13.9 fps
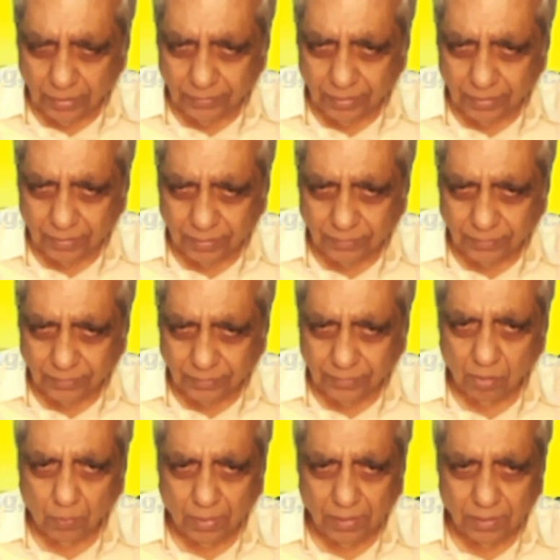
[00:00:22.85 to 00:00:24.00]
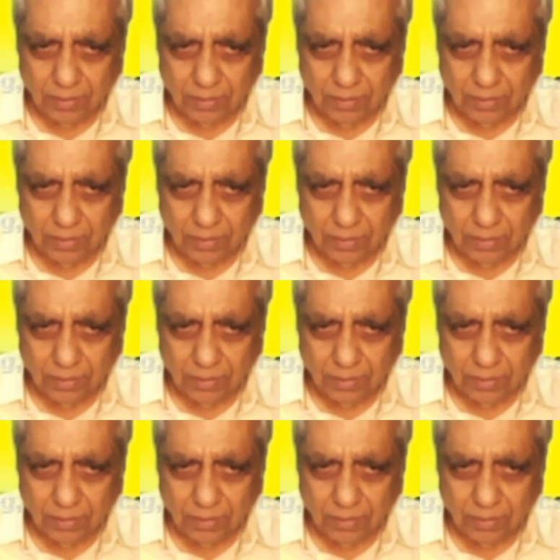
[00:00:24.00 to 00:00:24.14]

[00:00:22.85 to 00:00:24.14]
is a considerable